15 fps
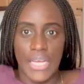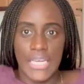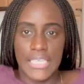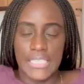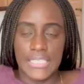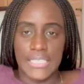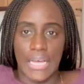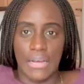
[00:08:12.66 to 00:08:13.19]

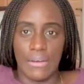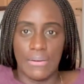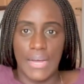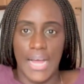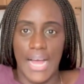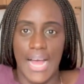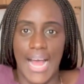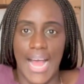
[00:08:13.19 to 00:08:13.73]
So
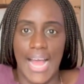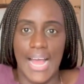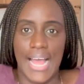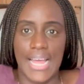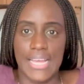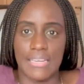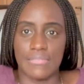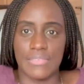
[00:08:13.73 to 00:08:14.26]
I
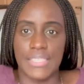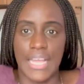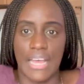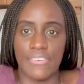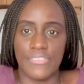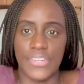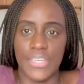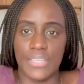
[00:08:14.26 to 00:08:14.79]
am
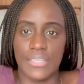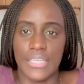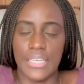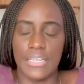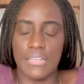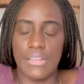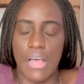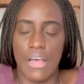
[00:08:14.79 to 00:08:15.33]
definitely
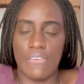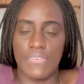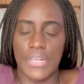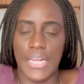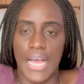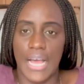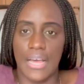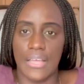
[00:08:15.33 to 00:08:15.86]
loving
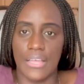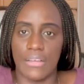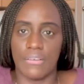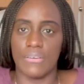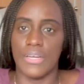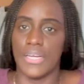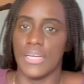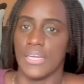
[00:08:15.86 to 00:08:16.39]

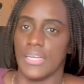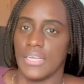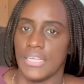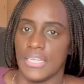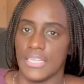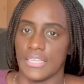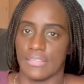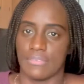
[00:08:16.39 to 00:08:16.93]
how
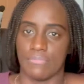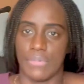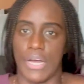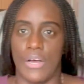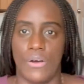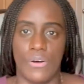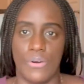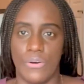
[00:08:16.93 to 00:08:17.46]
my
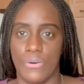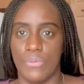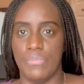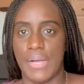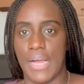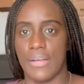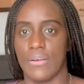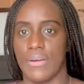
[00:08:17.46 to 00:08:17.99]
whole
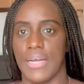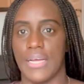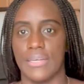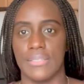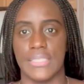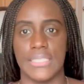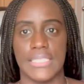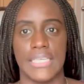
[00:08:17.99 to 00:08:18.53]
background
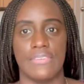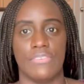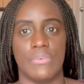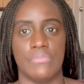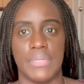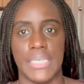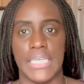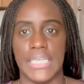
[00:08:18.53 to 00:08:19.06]
is giving
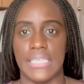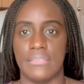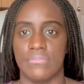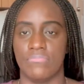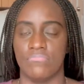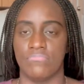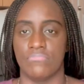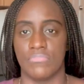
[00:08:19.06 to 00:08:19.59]
me,
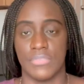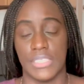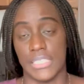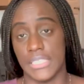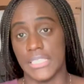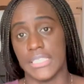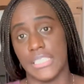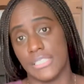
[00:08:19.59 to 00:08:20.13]

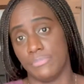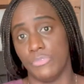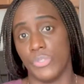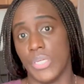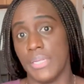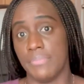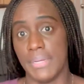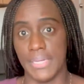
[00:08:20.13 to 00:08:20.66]
this is
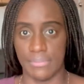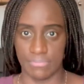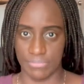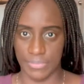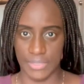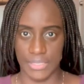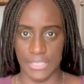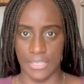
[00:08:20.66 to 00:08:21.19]
really me.
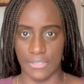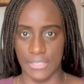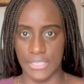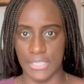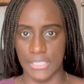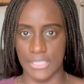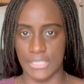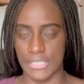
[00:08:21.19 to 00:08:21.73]
You know, this
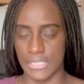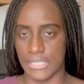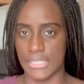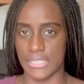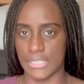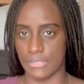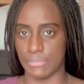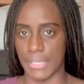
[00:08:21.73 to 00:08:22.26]

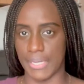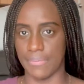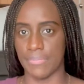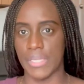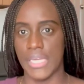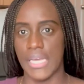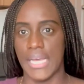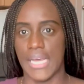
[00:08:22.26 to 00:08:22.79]
is me.
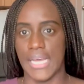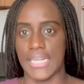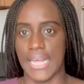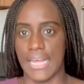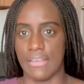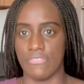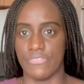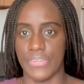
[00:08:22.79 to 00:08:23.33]
And I
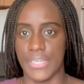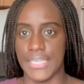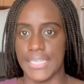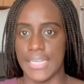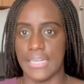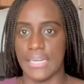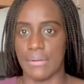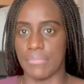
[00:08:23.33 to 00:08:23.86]
am feeling
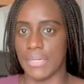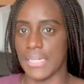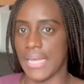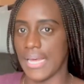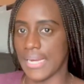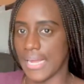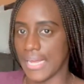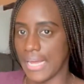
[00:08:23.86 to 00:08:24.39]
it. I'm glad
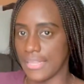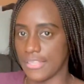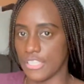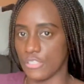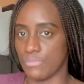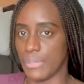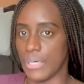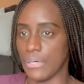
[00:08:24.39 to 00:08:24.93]
I got this
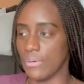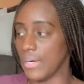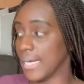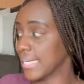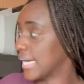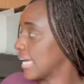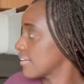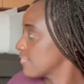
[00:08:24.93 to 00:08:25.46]
bowl. I
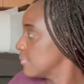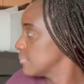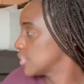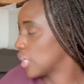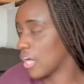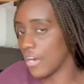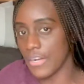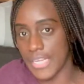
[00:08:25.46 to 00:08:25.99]
got it from
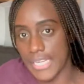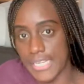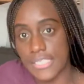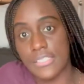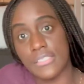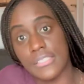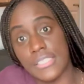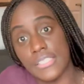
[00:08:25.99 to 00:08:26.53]
Target,
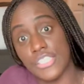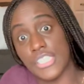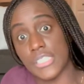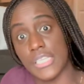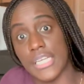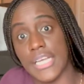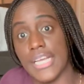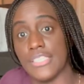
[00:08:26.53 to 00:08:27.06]
just
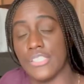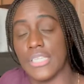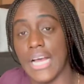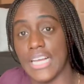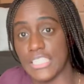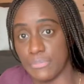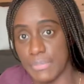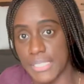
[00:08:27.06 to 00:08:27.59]
in case you
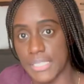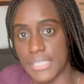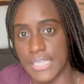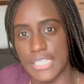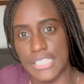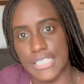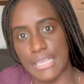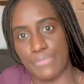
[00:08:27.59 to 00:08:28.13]
guys missed it and
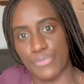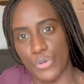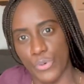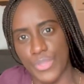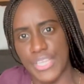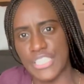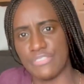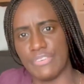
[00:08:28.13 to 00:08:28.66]
skip through
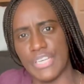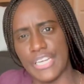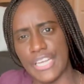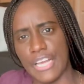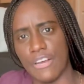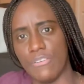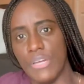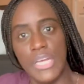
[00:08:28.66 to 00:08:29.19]
this
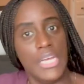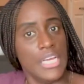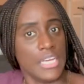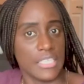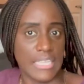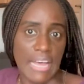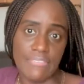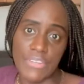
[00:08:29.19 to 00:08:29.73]
video. Because
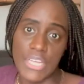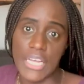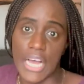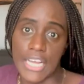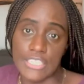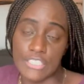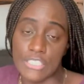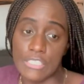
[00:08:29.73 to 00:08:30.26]
half of you
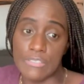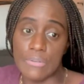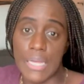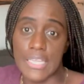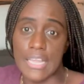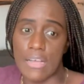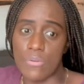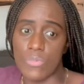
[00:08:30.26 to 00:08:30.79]
guys do. And
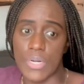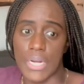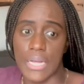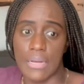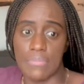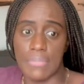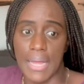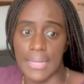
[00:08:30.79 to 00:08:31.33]
then want to come
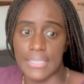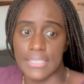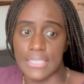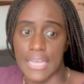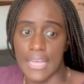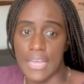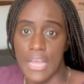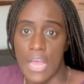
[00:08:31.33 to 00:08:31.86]
back and
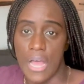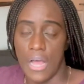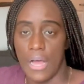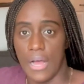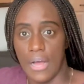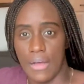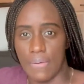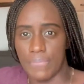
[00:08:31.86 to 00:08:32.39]
say,
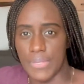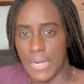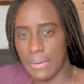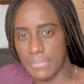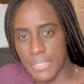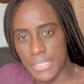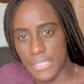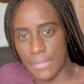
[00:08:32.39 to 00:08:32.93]
did I
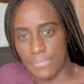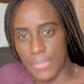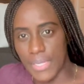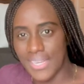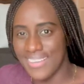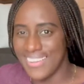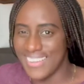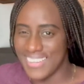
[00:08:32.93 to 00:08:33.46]
miss something?
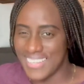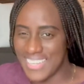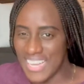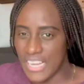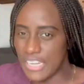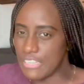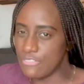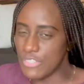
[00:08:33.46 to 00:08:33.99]

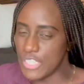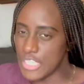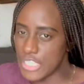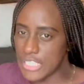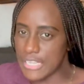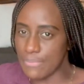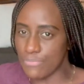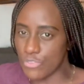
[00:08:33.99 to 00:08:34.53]
Yeah, if you didn't
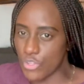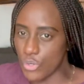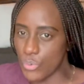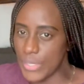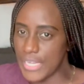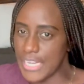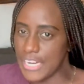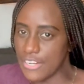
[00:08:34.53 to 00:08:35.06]
skip through
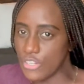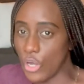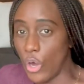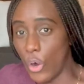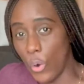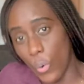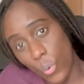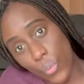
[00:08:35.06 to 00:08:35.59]
and hear the
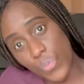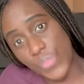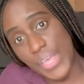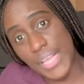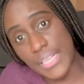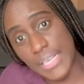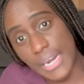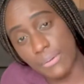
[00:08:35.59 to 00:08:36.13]
whole thing
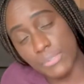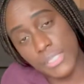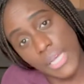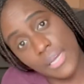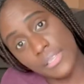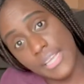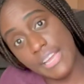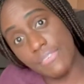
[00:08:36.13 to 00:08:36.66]
that I was
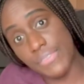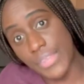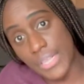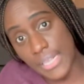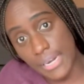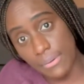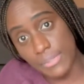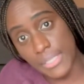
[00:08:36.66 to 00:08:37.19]
talking, everything that
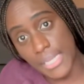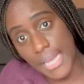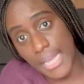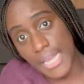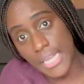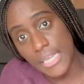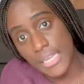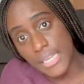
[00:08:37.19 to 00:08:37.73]
I was
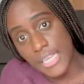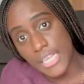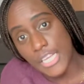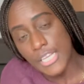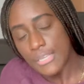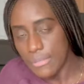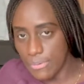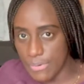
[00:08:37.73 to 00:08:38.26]
saying,
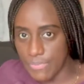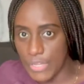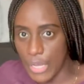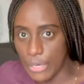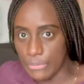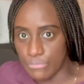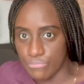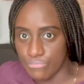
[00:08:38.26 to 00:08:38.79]
you would have
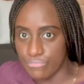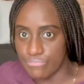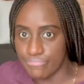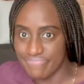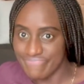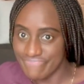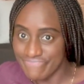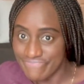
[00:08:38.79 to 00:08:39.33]
known.
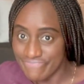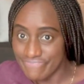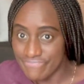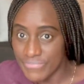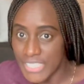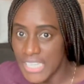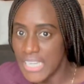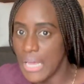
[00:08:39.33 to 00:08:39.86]

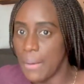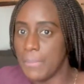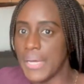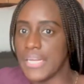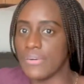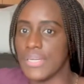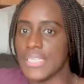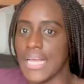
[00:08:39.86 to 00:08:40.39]
But
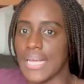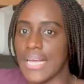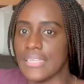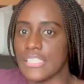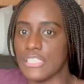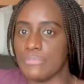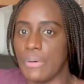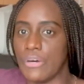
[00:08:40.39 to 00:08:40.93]
anyways, I got
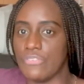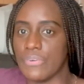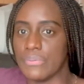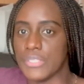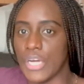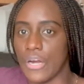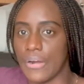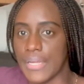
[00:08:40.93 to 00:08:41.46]
this bowl from
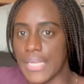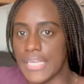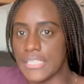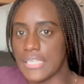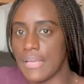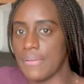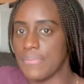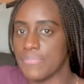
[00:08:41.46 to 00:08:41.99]
Target.
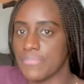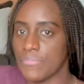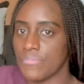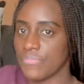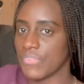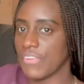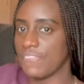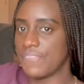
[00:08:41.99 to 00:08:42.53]

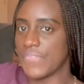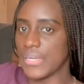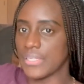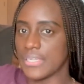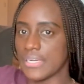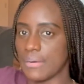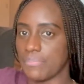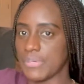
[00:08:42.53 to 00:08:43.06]
Filled it
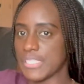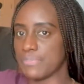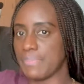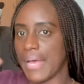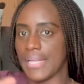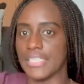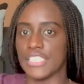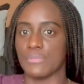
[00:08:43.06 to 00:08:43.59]
up with
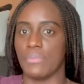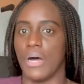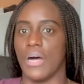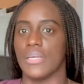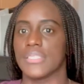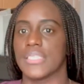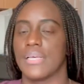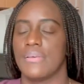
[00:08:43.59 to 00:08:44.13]
Spanish
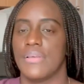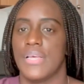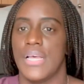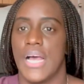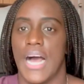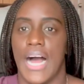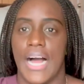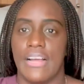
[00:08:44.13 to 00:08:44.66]
moss.
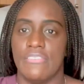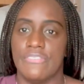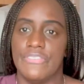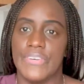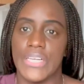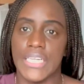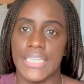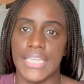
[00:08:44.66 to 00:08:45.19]
I am
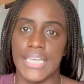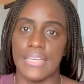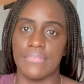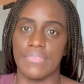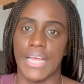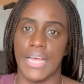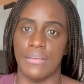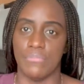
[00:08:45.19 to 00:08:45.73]
feeling it.
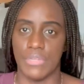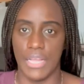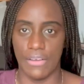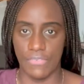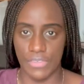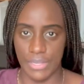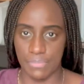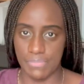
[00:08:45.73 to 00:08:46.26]
I am
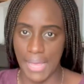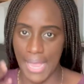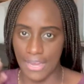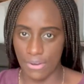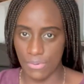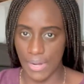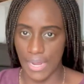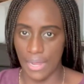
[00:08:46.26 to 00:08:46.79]
loving the
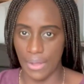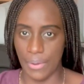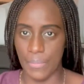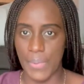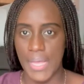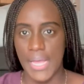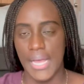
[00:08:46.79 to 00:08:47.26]
background.